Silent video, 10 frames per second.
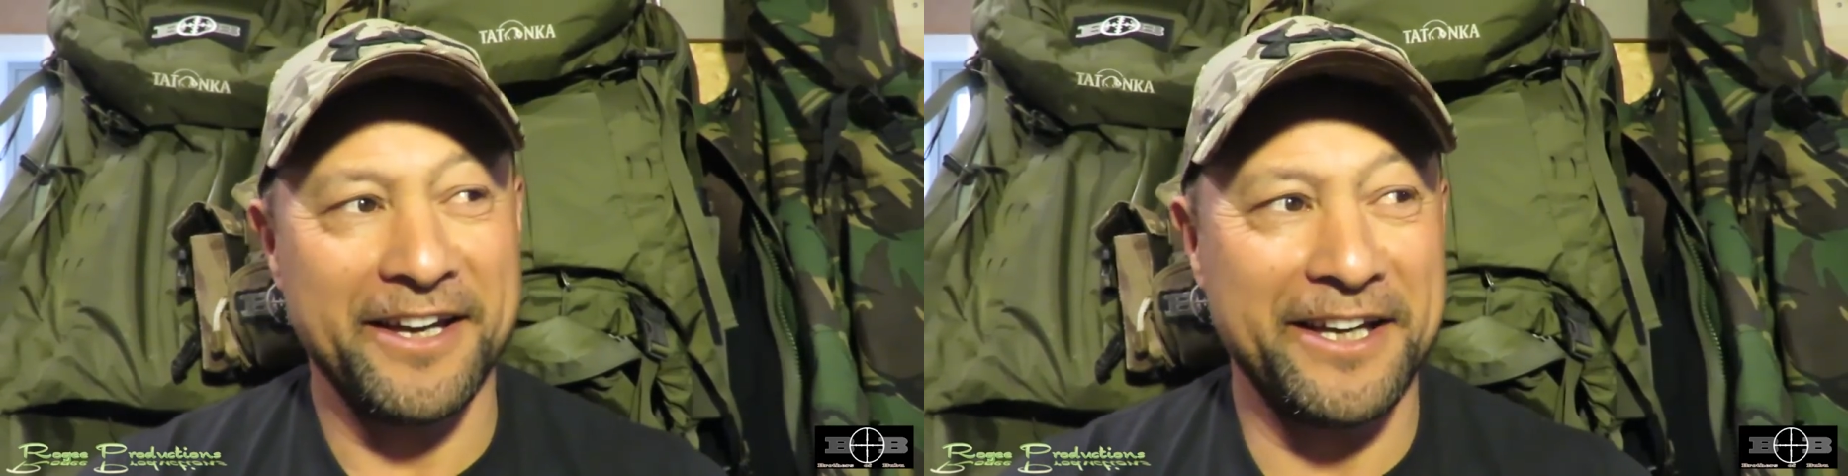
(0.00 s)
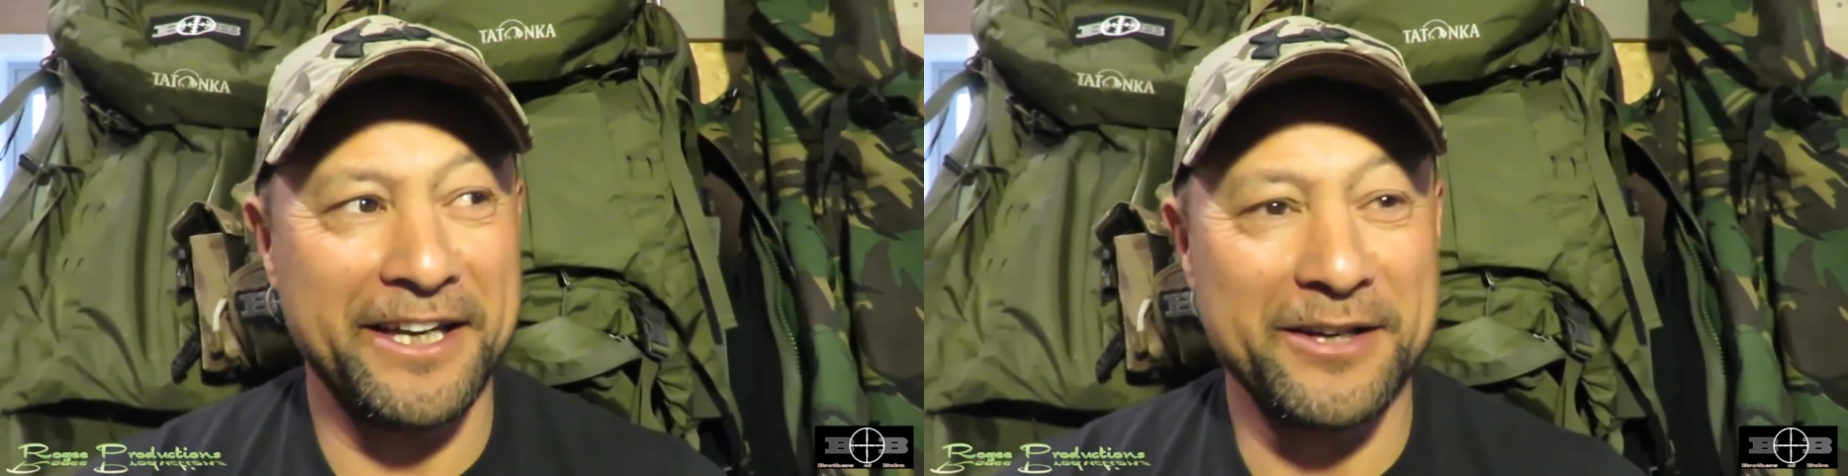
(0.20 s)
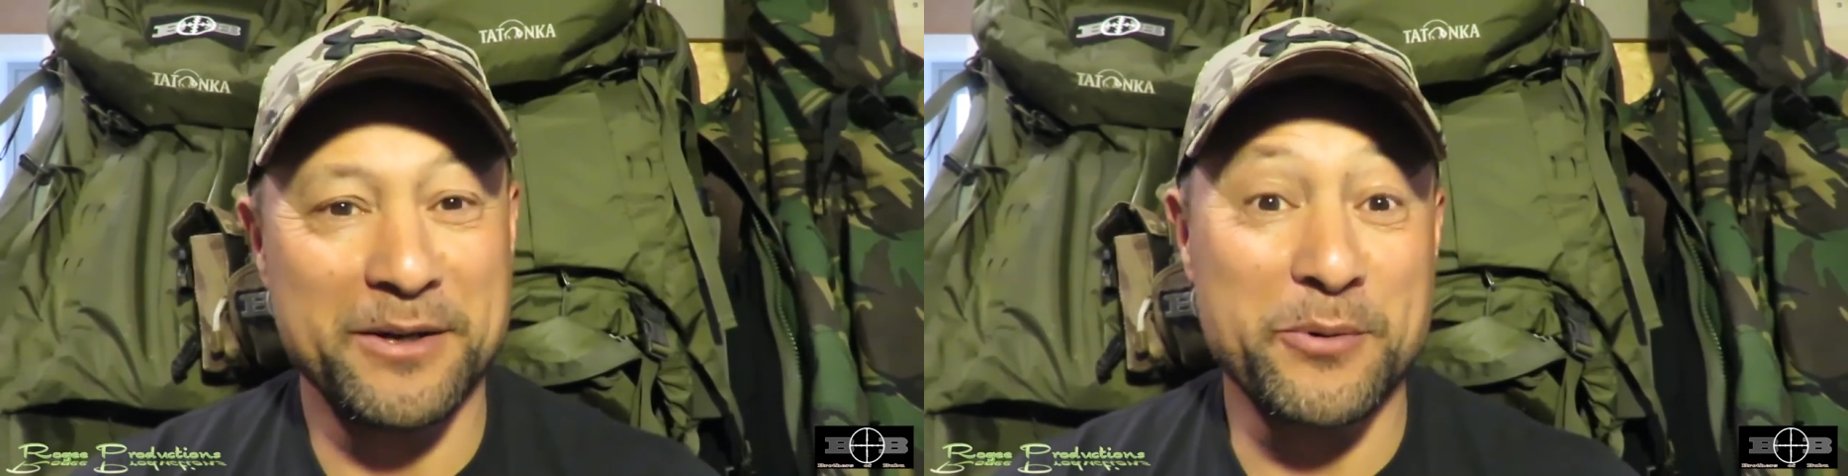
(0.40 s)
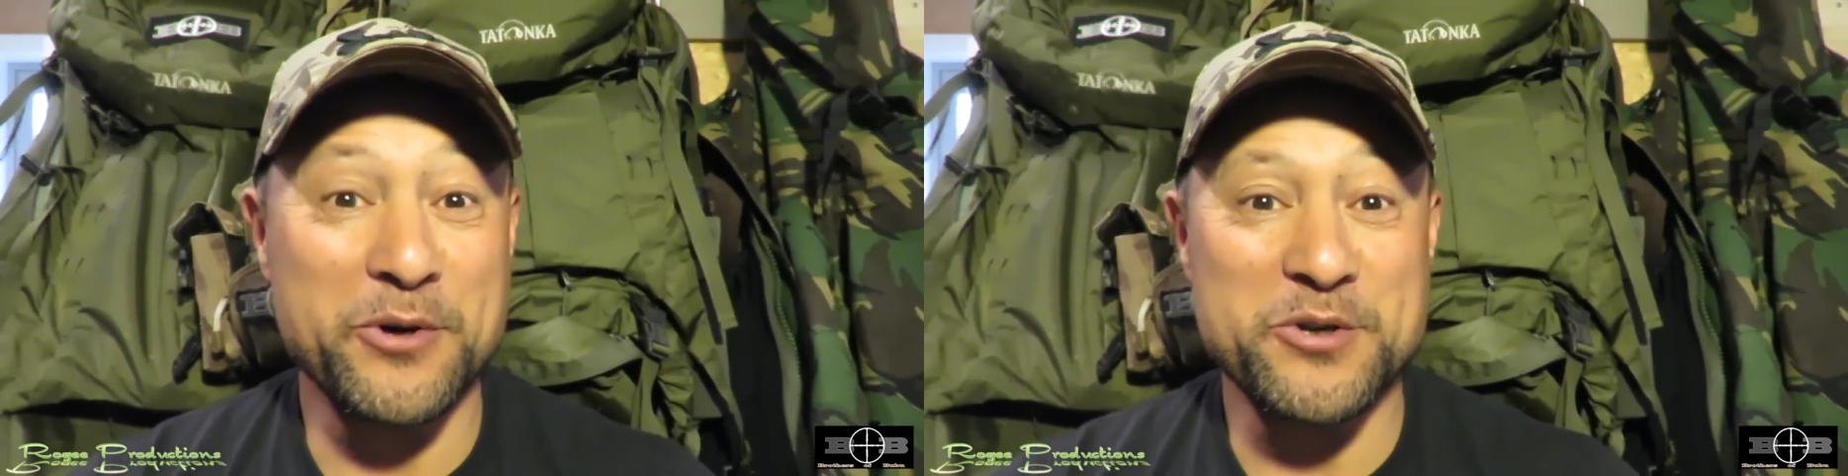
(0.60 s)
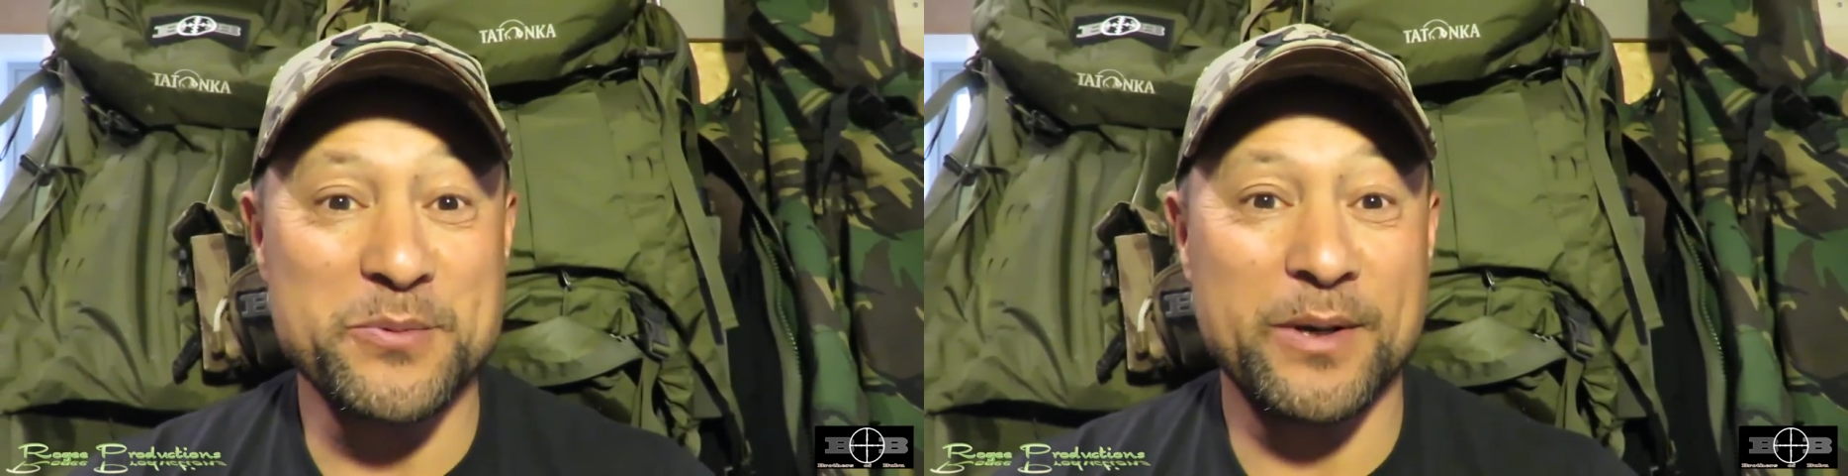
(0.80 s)
and
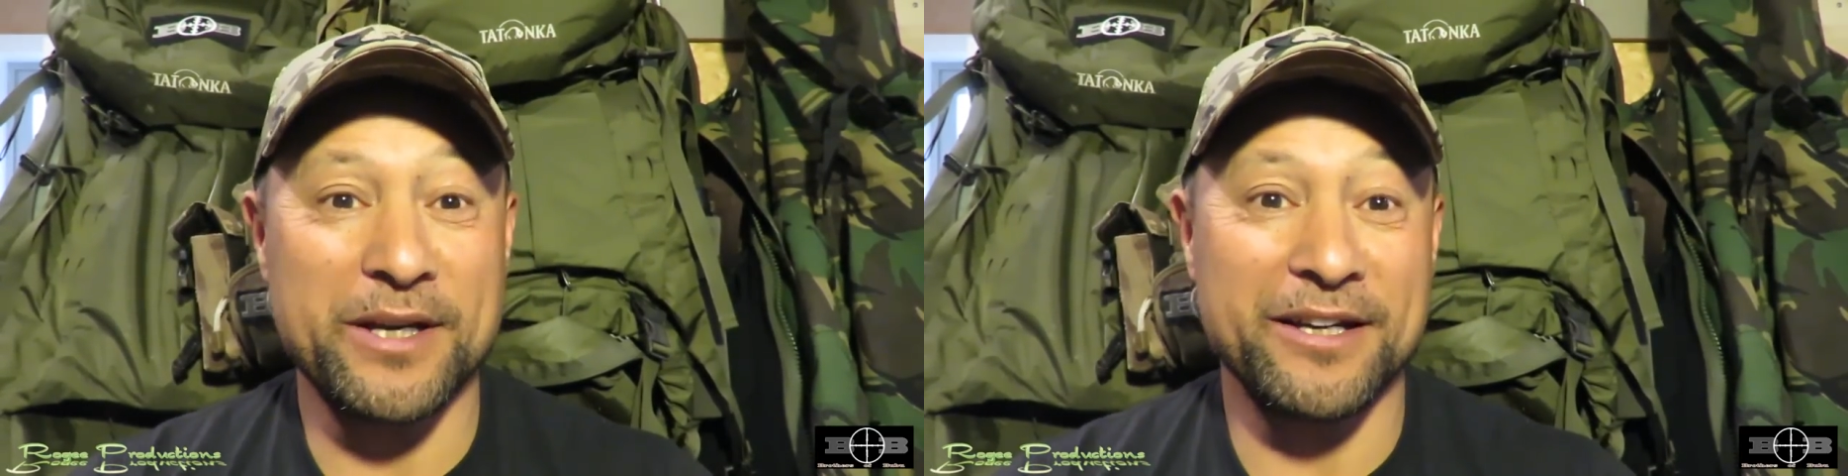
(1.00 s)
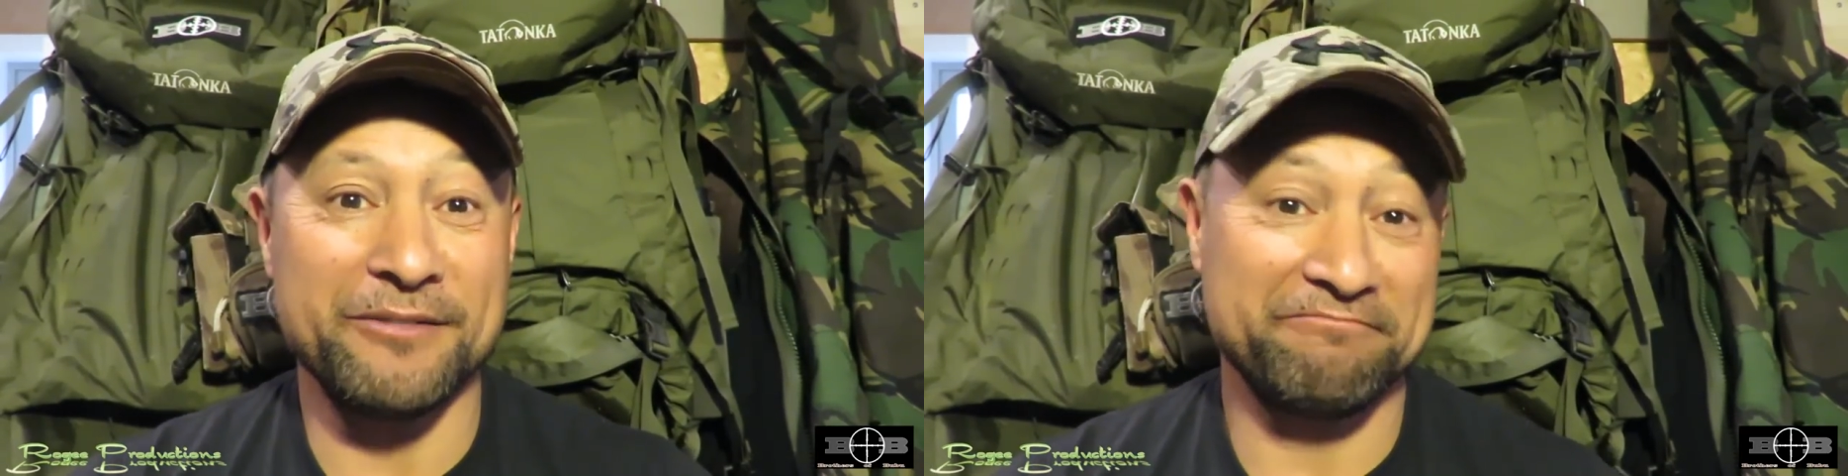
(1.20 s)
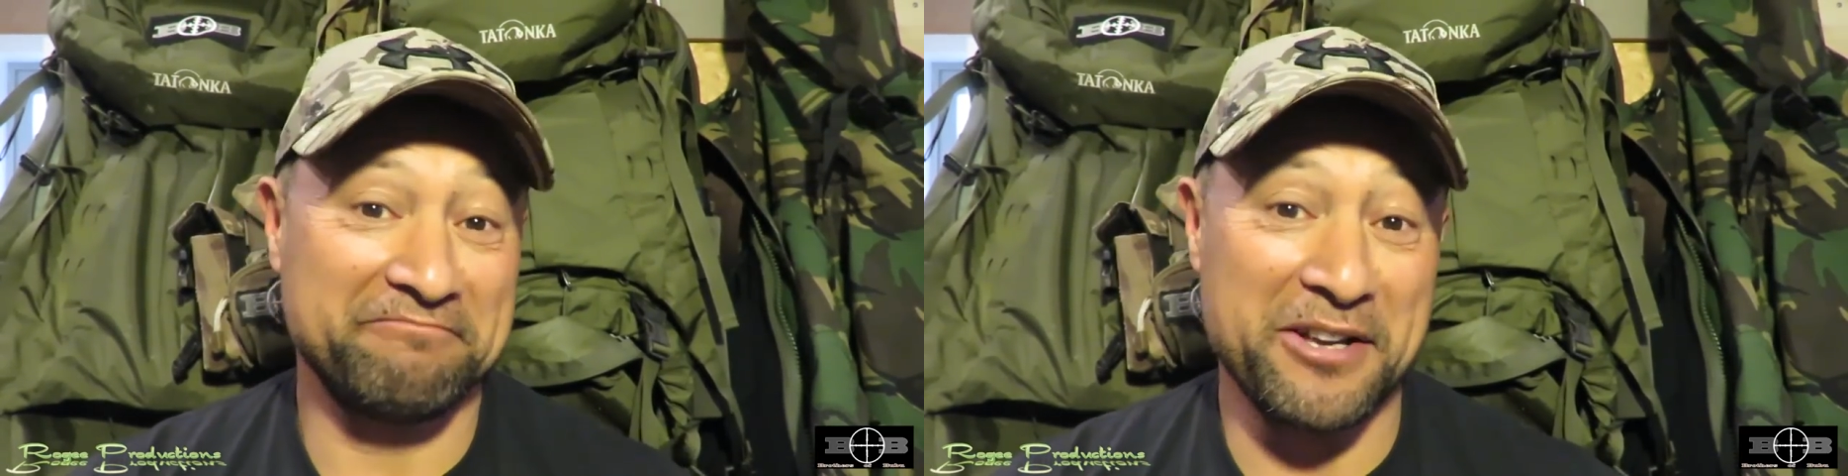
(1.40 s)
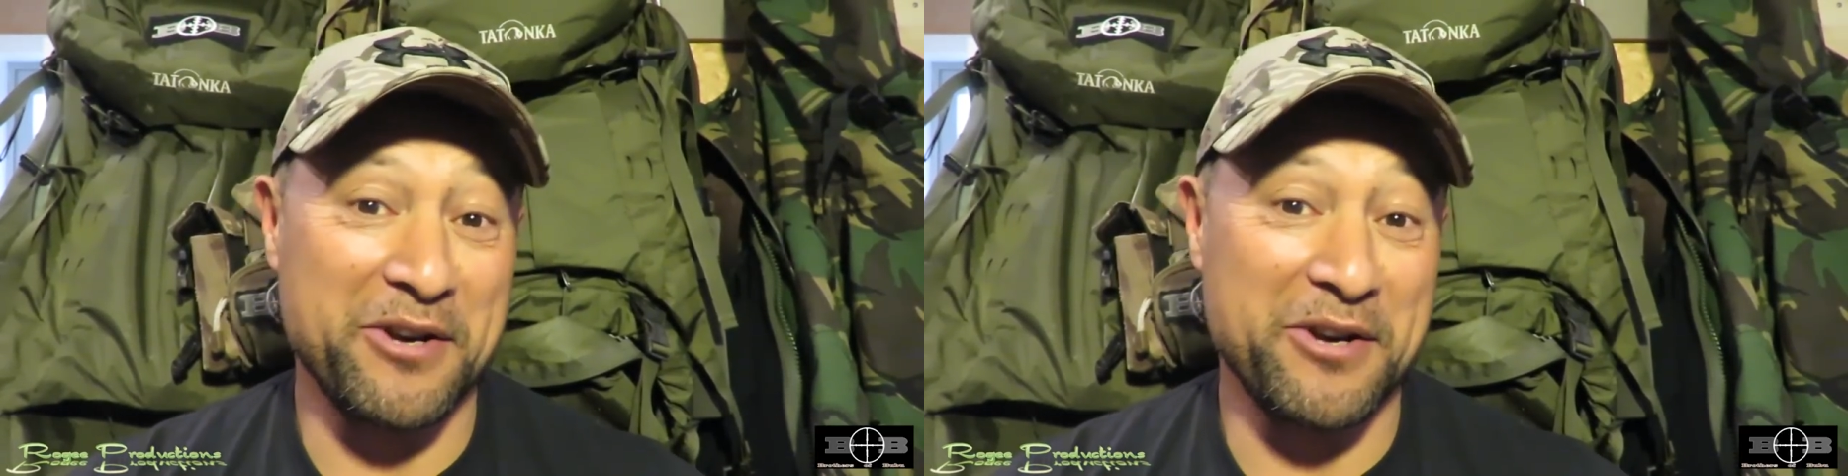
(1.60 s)
approached me and